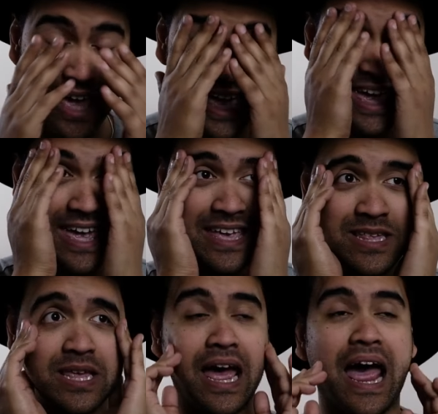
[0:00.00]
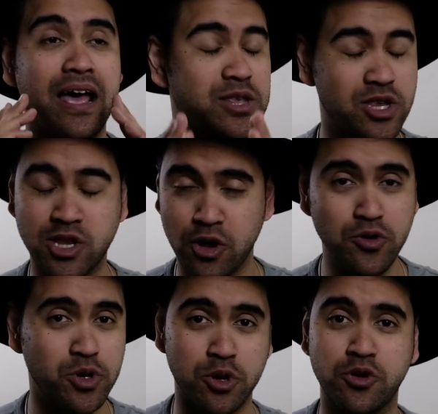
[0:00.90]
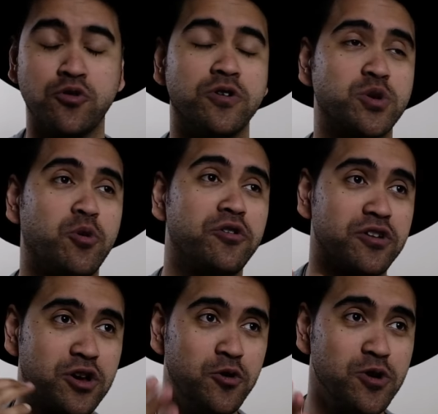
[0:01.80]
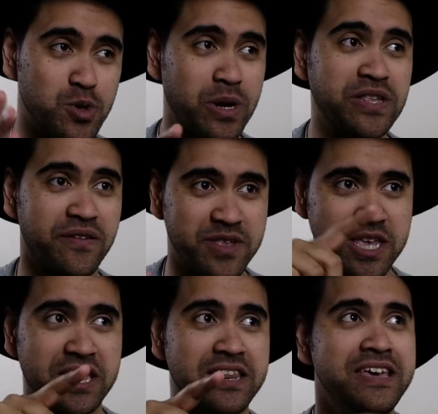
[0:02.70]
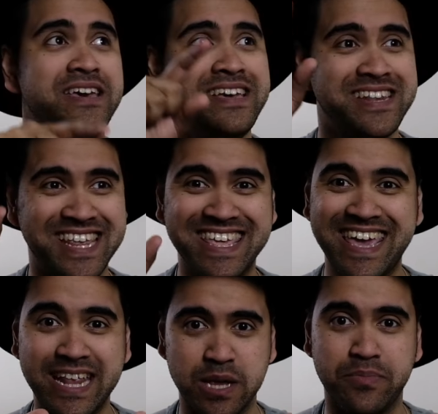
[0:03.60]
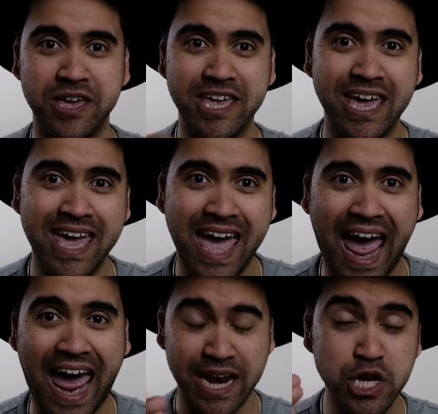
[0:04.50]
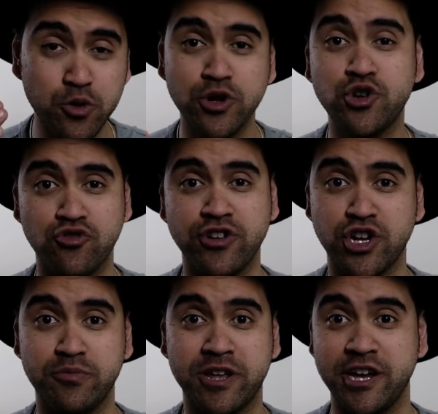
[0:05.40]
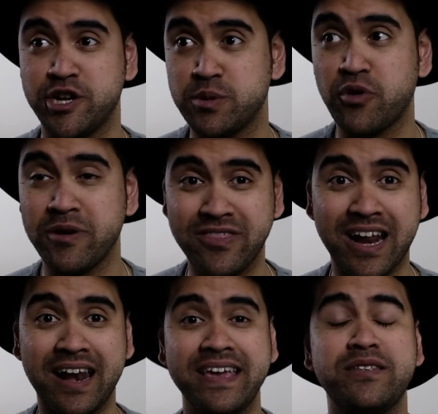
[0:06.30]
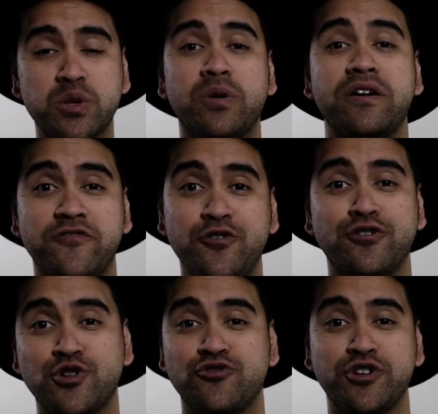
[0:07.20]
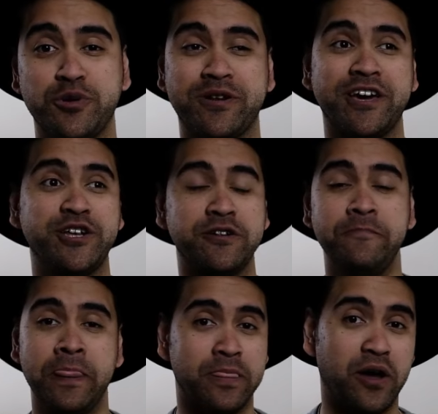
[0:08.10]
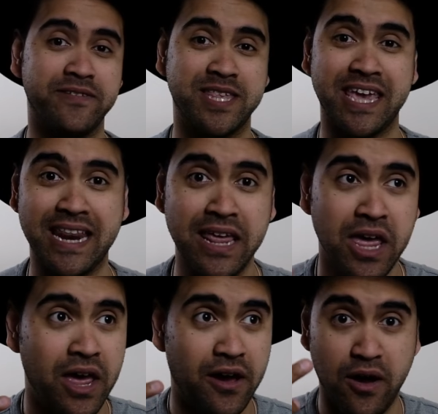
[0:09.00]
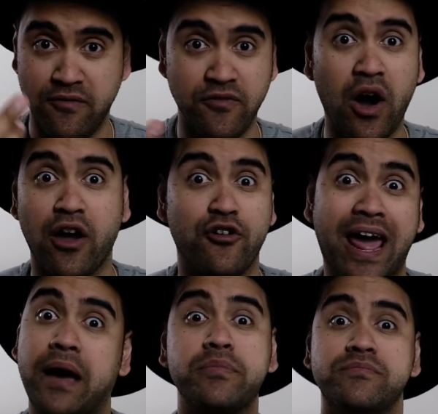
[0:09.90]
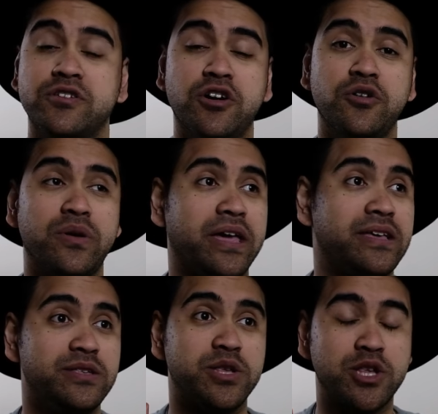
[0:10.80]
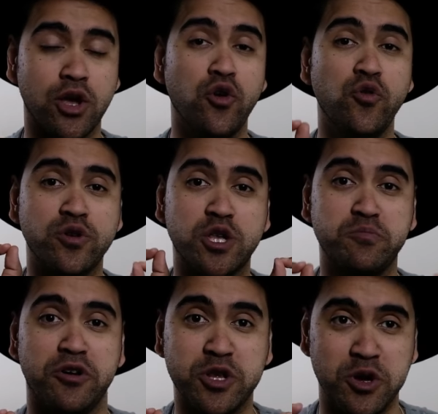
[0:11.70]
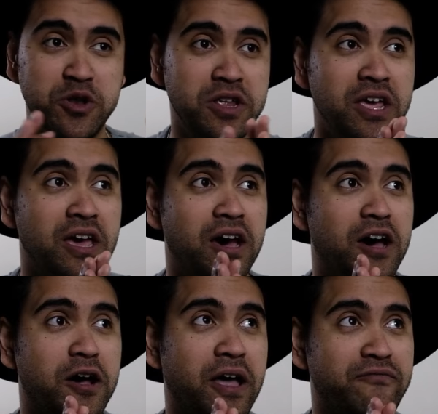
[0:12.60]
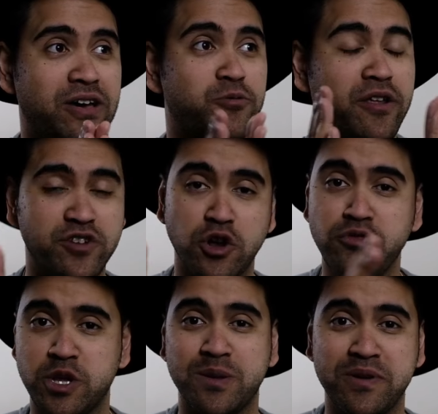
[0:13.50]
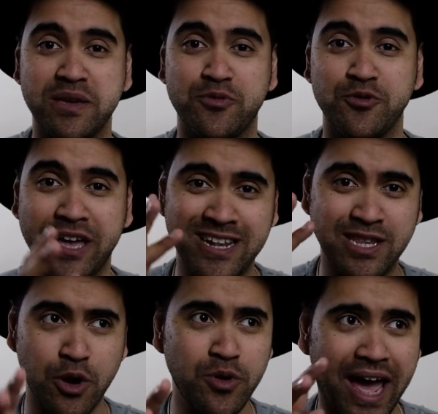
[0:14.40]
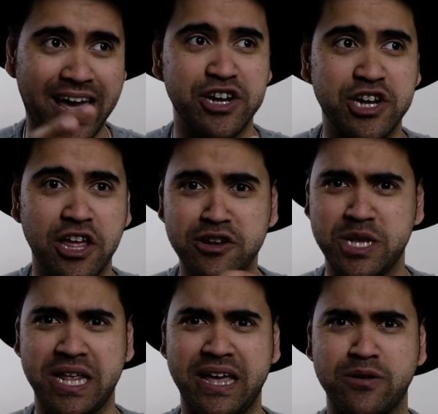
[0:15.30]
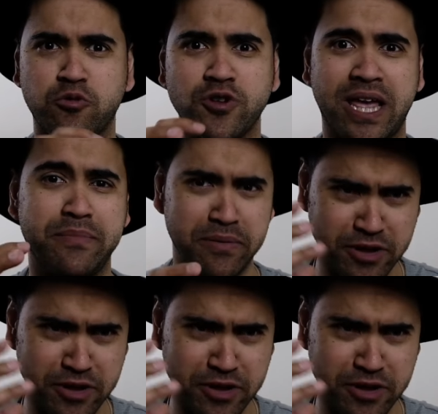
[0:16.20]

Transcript: It is so cool. It's one of the coolest ways I've seen to get a peek and do a drawing duplication. It's probably the cleanest way of doing a drawing duplication that I've seen via an app. You know, it is so spot on. In fact, when I've shown this to people, they don't actually understand what's happening.